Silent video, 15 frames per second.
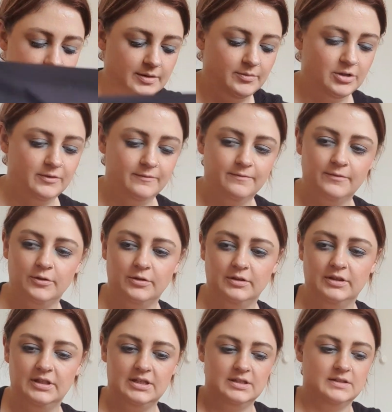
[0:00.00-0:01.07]
So I'm going to
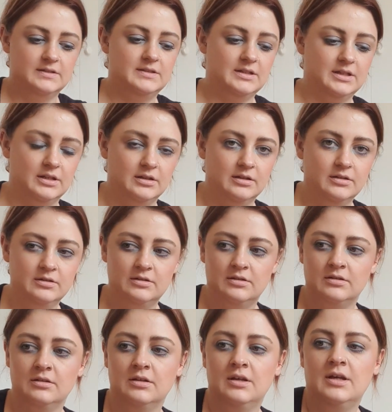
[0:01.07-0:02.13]
fold these in.
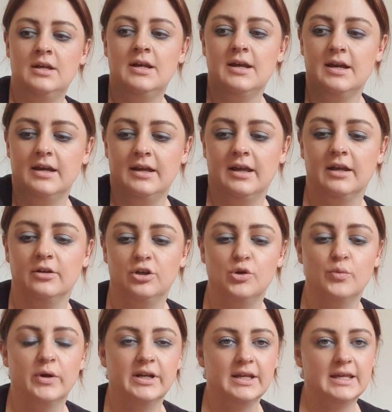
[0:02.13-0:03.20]
Again,
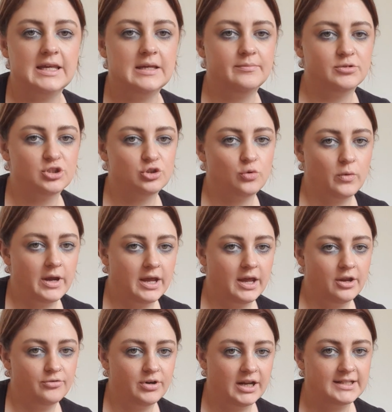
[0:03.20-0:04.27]
you want to keep square
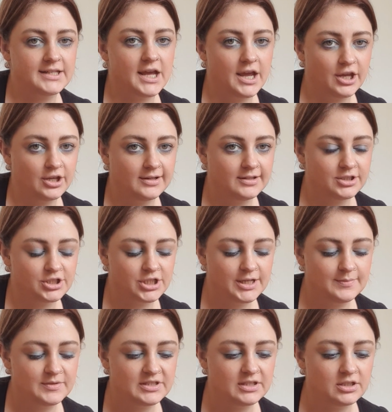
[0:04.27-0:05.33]
and rectangular
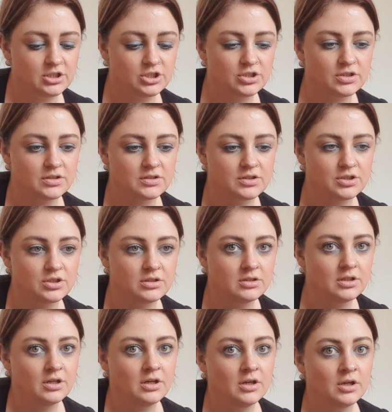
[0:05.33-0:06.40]
shapes. It's just
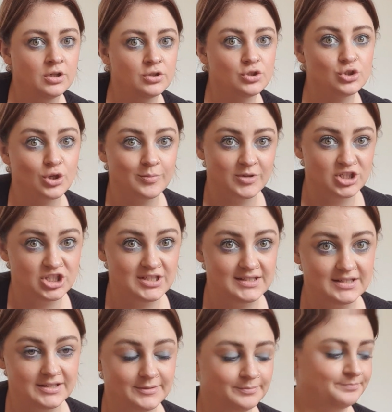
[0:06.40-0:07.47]
so much
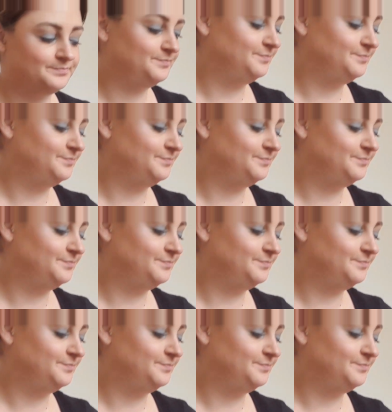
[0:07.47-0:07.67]
easier.